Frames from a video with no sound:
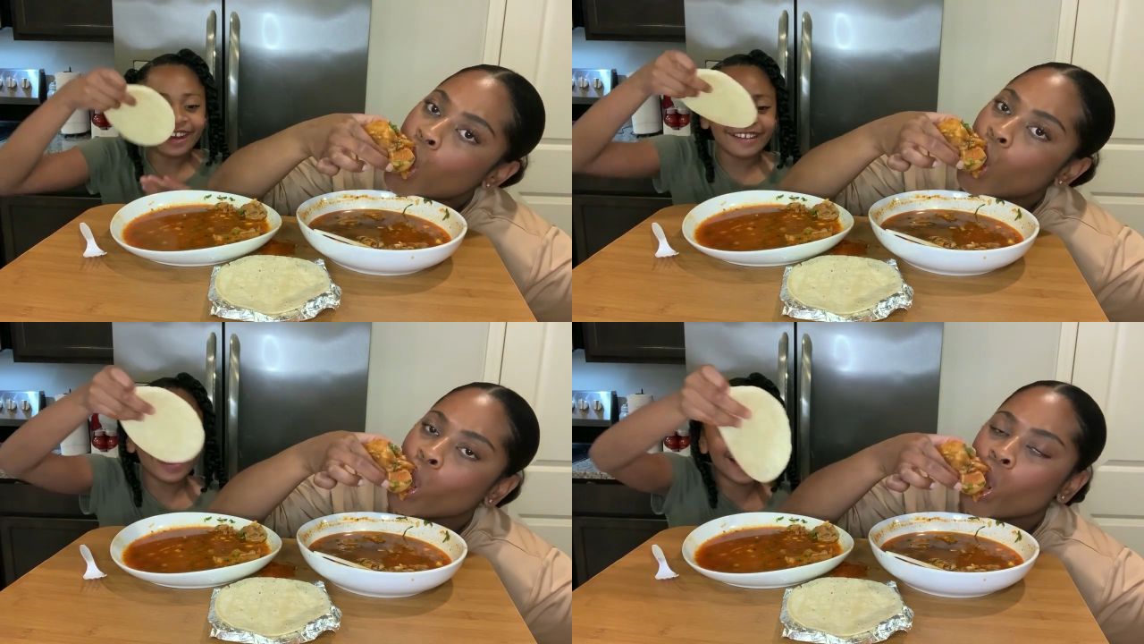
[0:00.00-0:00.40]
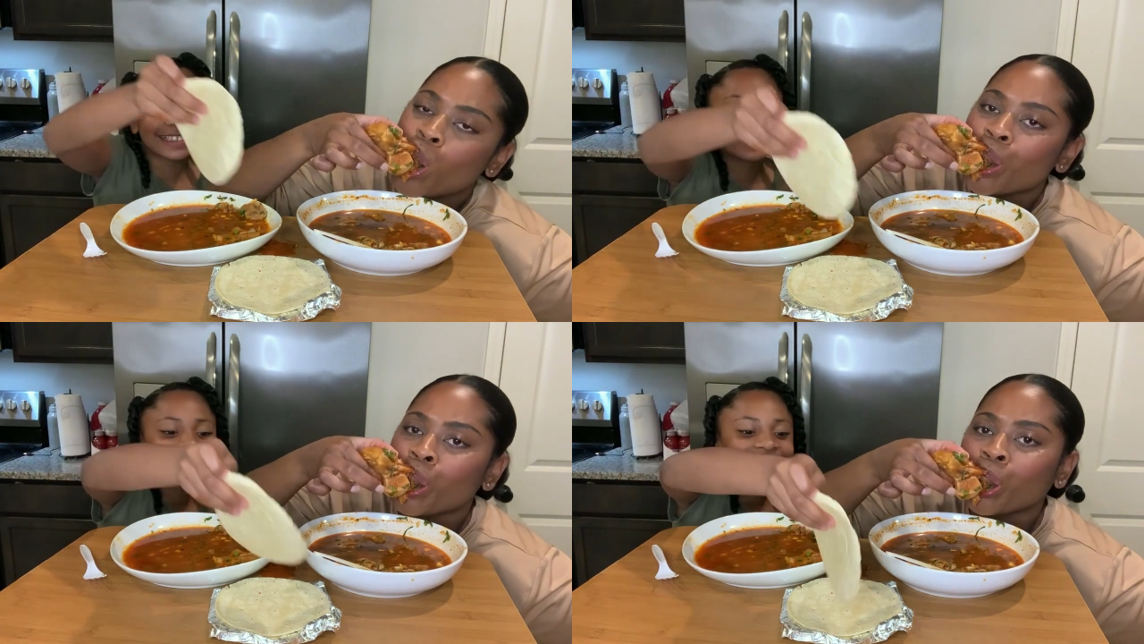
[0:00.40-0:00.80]
Speaker 1: I, oh,
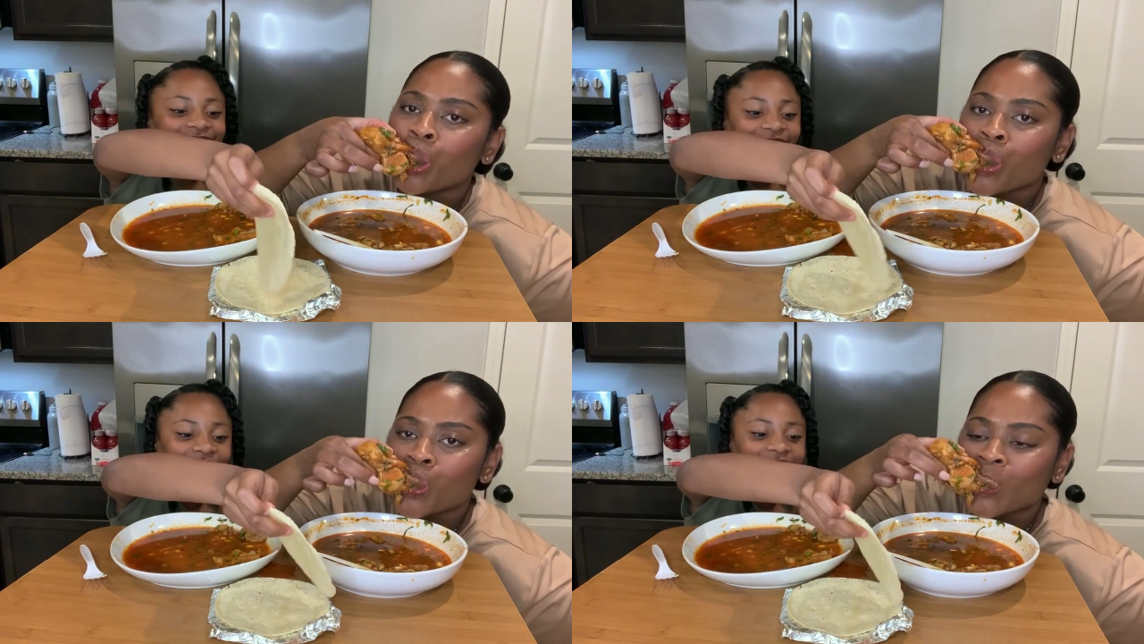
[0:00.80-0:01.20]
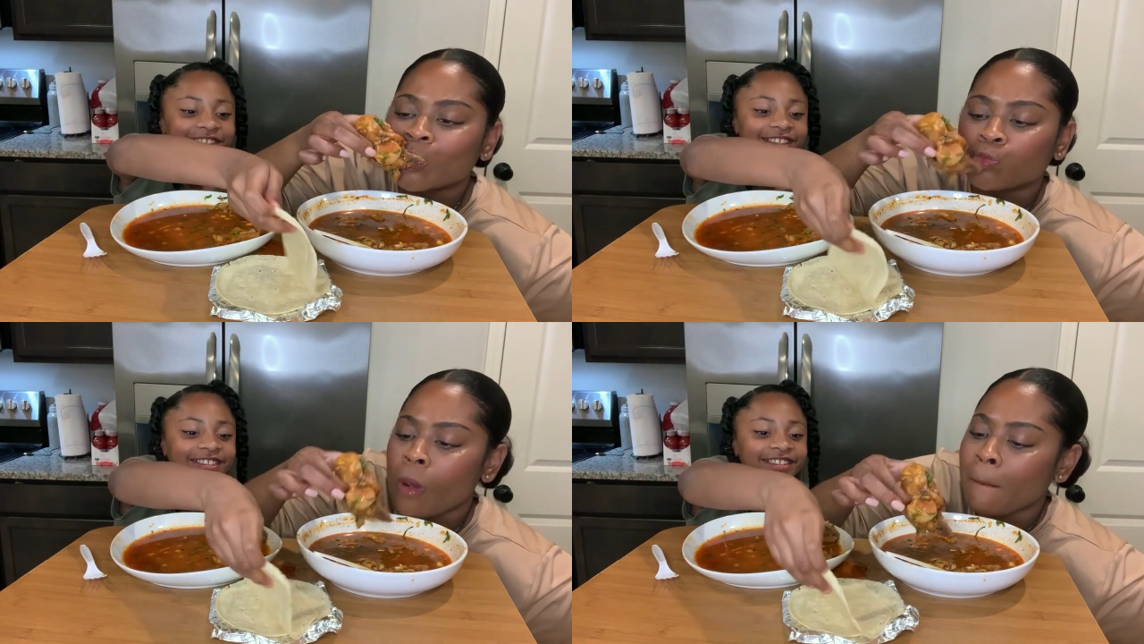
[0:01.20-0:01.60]
I took the wrong
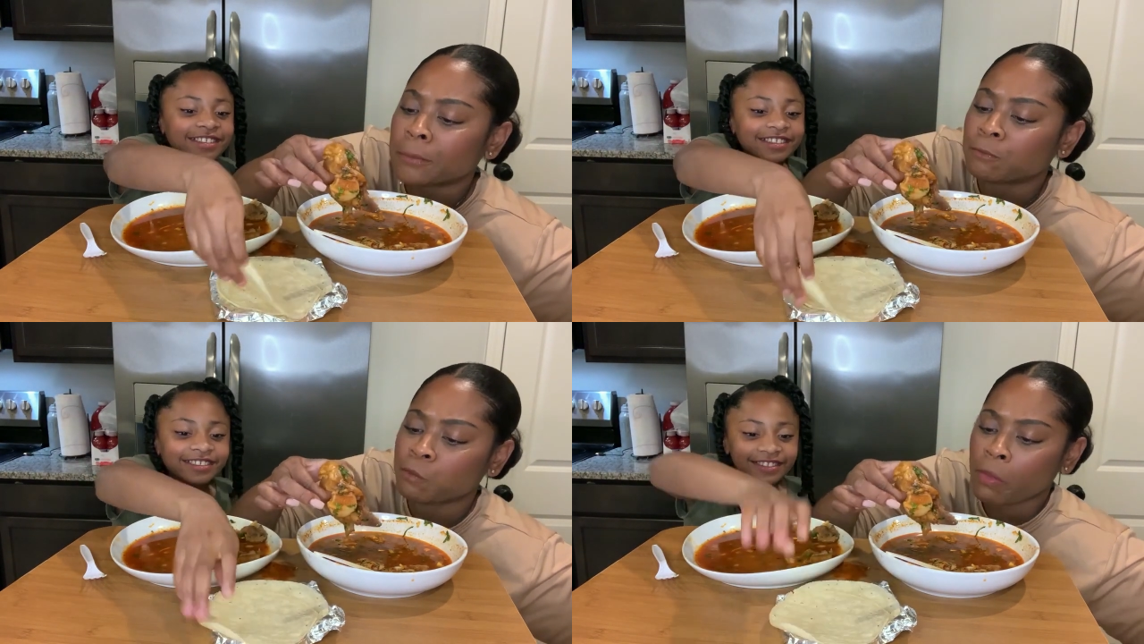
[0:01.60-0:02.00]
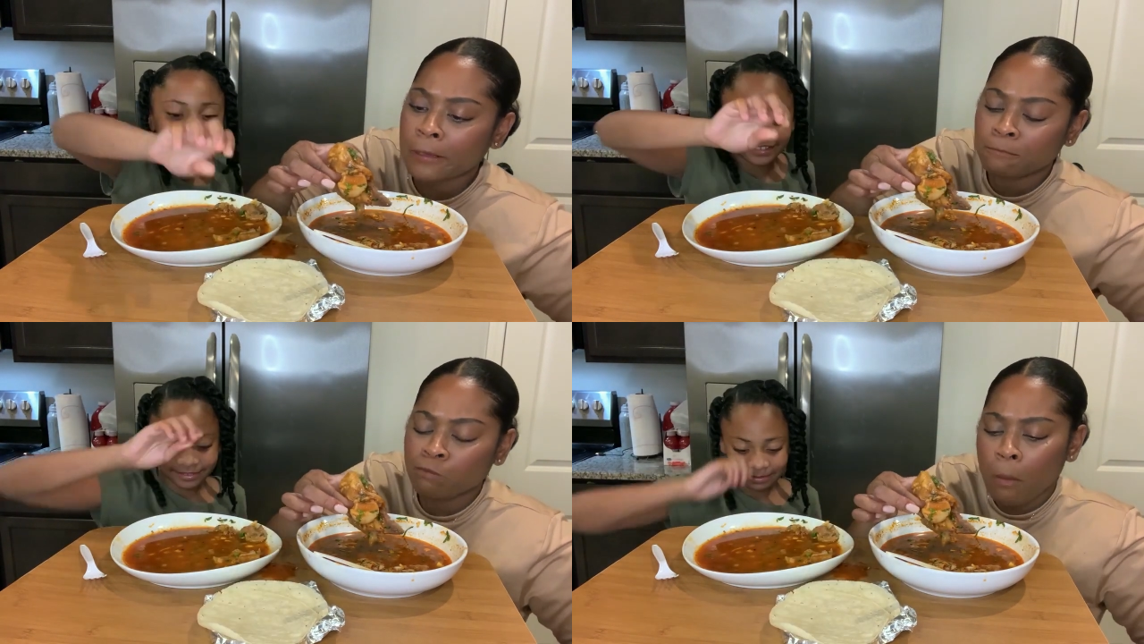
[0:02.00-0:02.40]
tortilla.
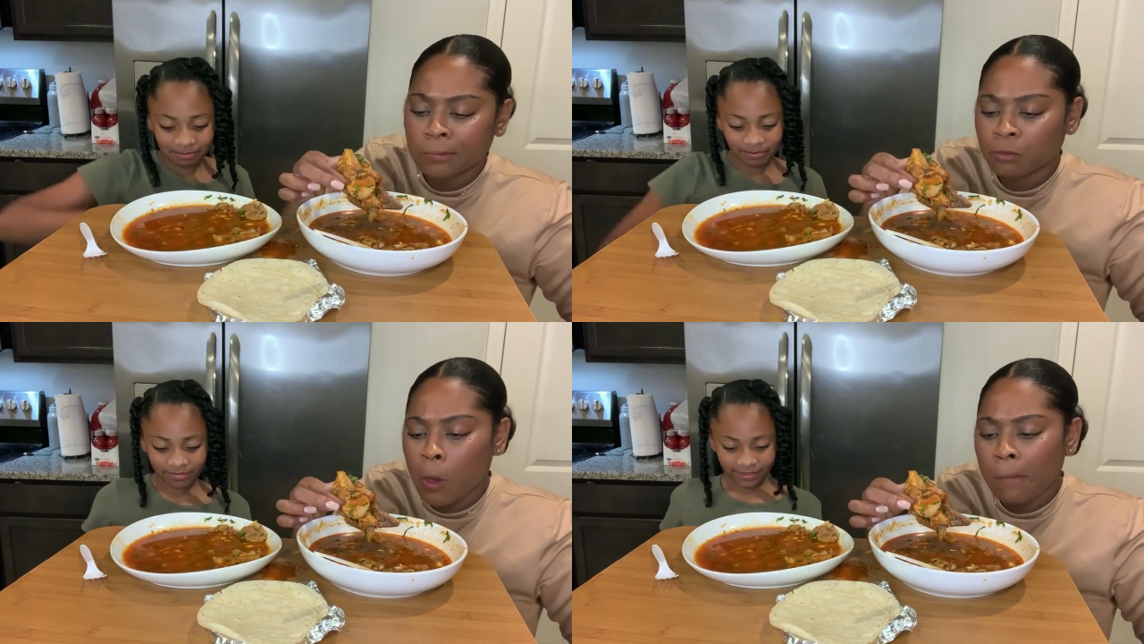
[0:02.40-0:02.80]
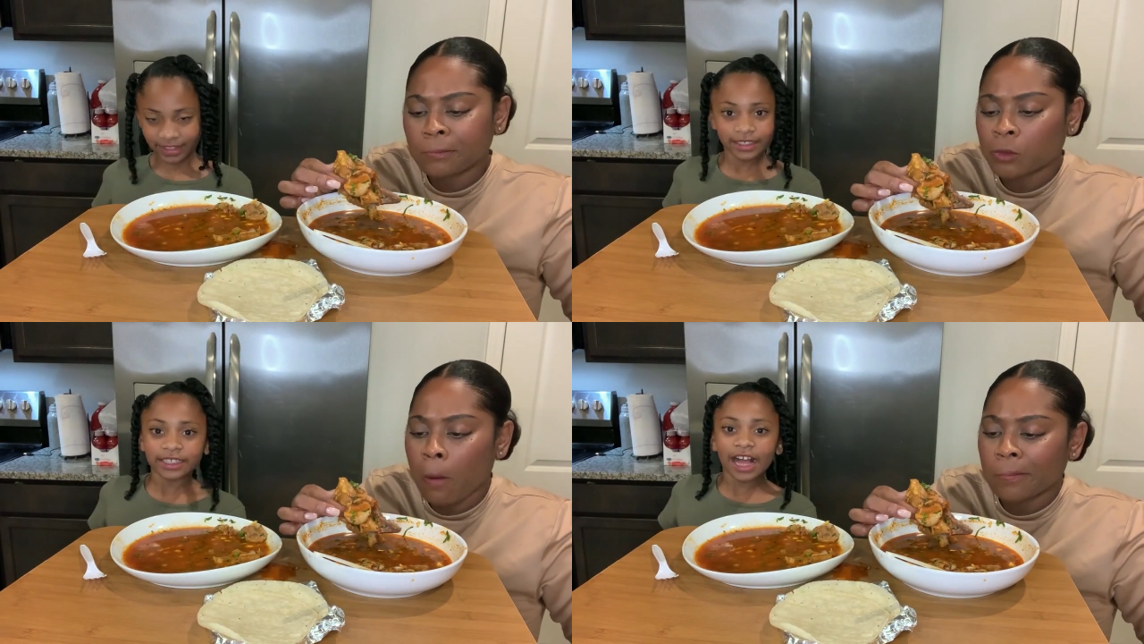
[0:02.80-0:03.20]

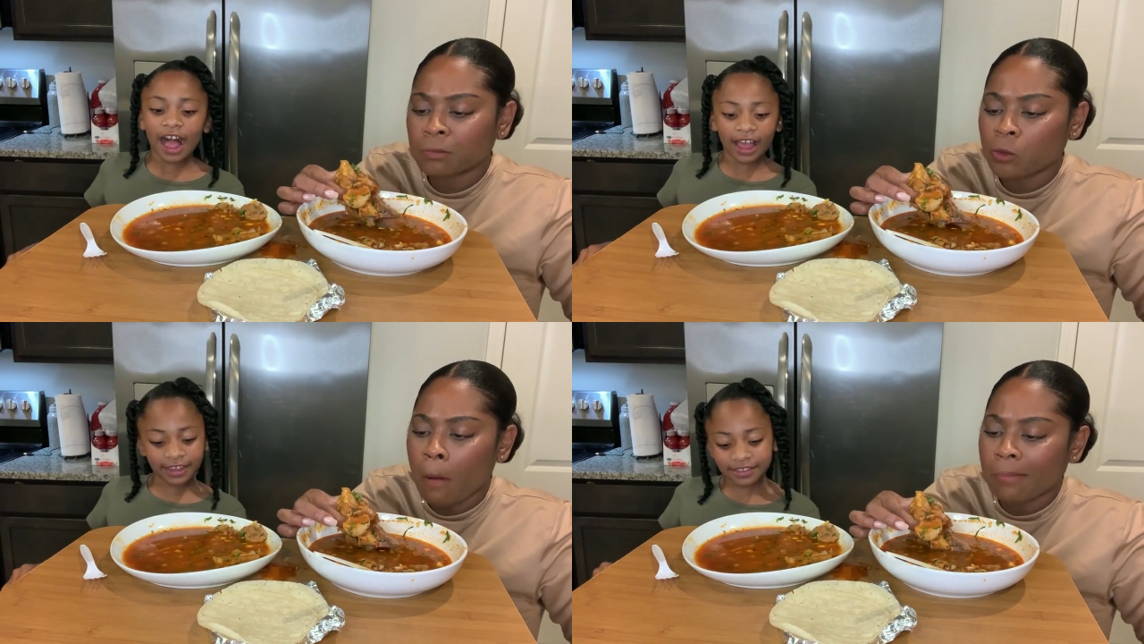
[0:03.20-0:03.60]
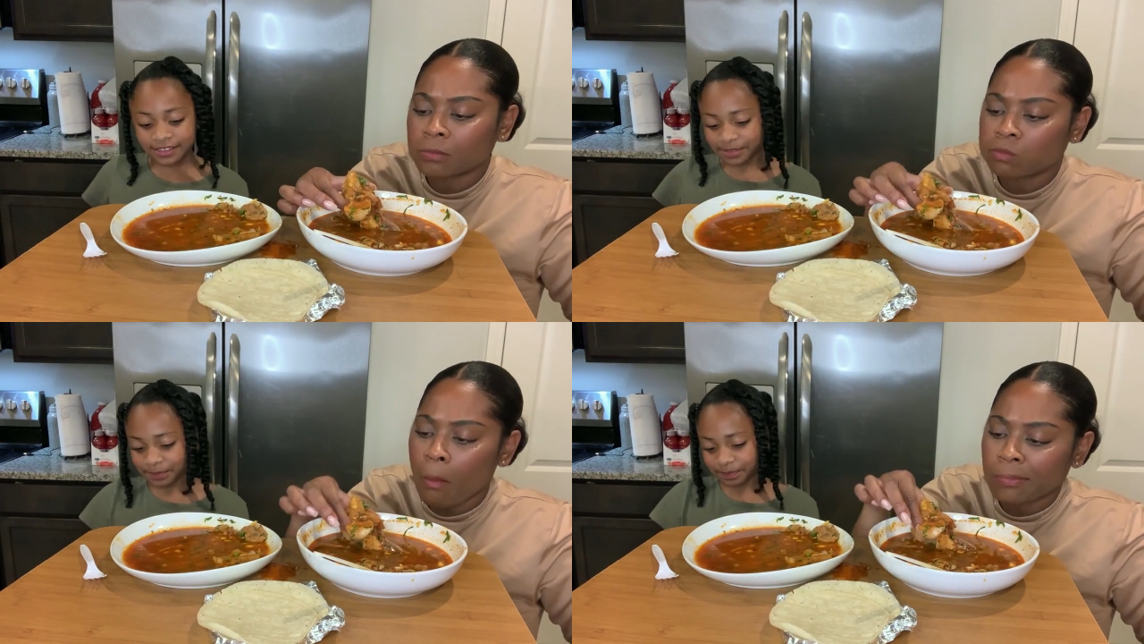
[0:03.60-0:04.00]

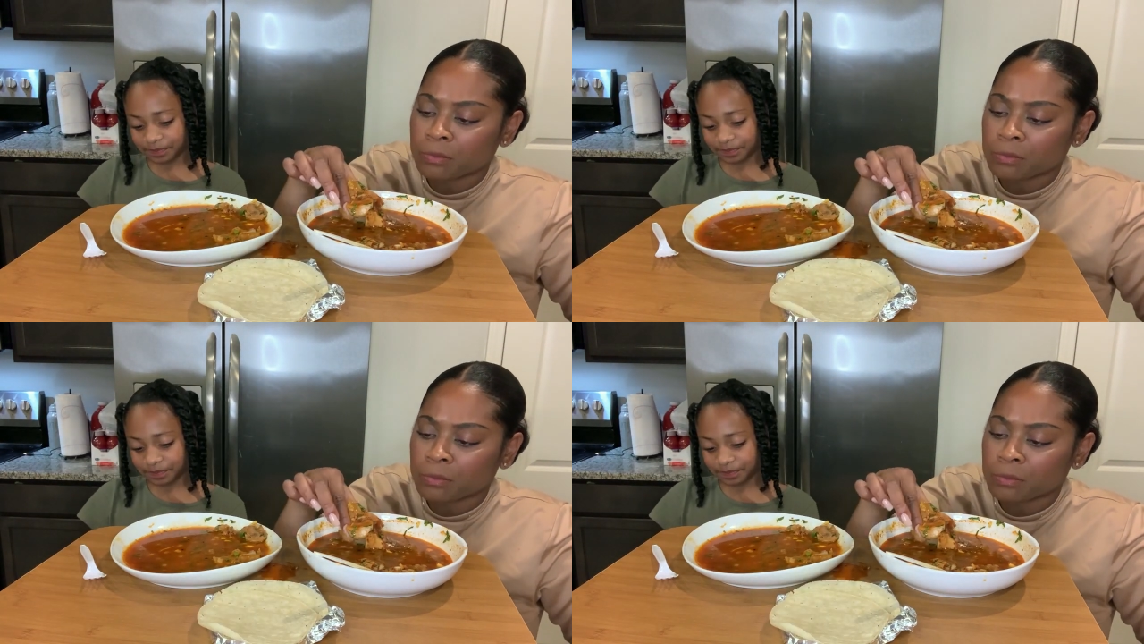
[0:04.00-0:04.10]
Guys,